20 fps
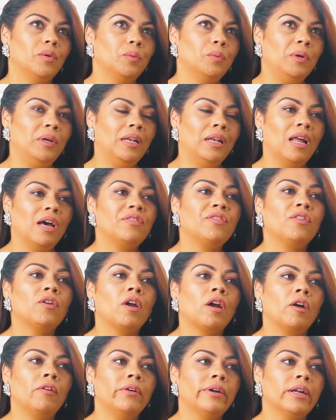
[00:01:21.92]
We left
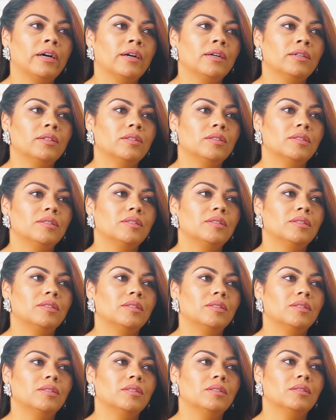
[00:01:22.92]
Florida.
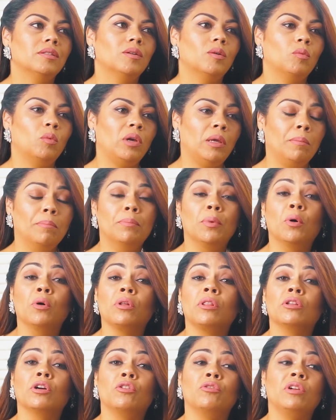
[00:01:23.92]
We
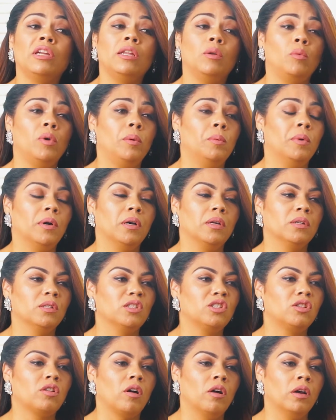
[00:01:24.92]
both agreed we were going
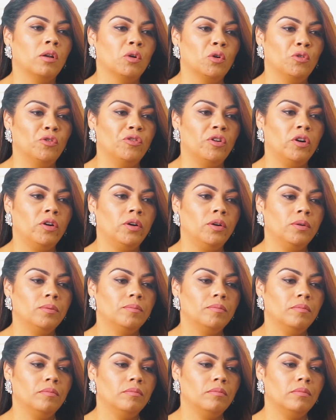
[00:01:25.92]
to start over
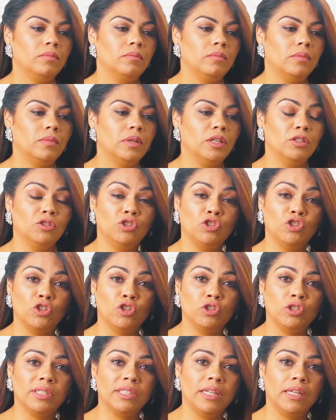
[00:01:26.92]
in
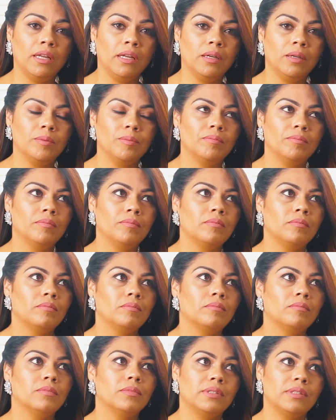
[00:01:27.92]
Jersey,
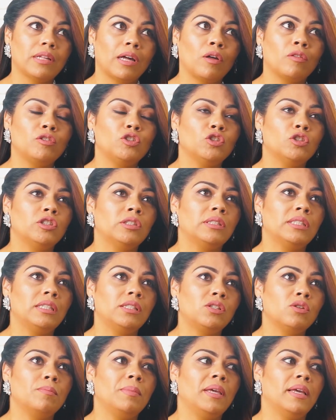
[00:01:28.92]
South Jersey
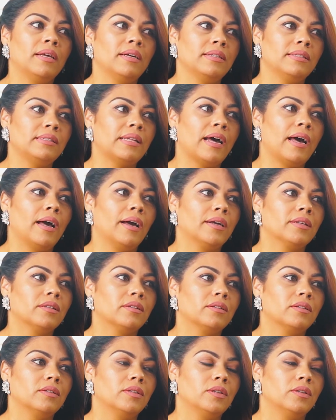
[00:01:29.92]
to be exact.
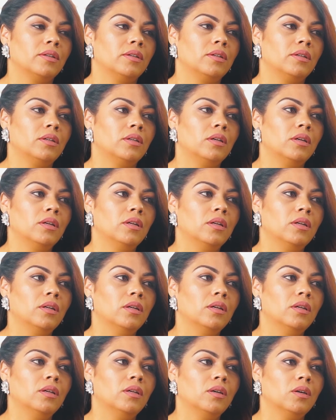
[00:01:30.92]

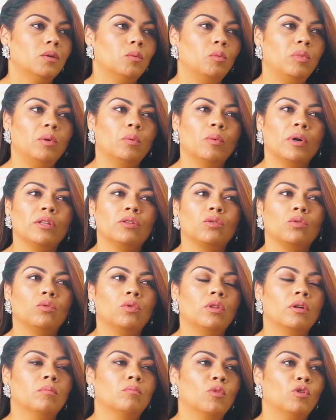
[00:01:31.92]
We went
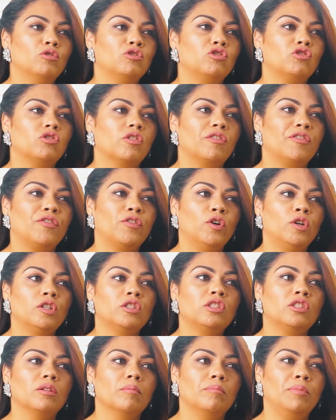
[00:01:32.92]
through the
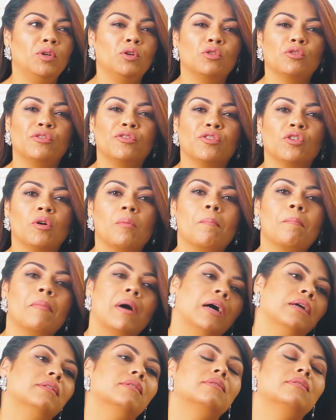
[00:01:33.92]
first beautiful
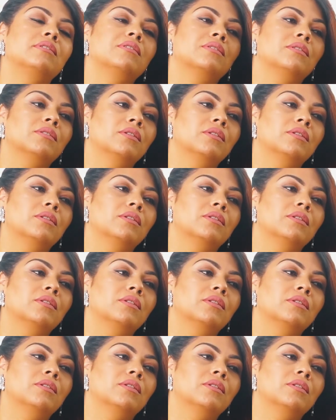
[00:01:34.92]
months